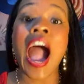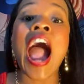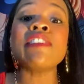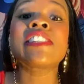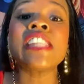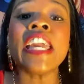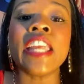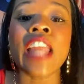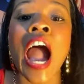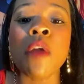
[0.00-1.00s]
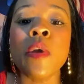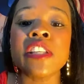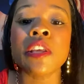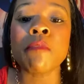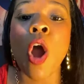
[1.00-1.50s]
I've seen it. I
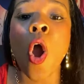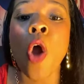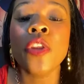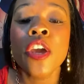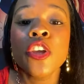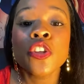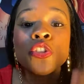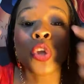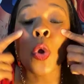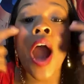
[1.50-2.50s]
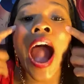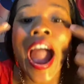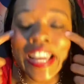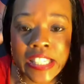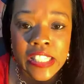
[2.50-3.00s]
witnessed it in my own two
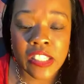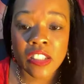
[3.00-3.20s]
eyes.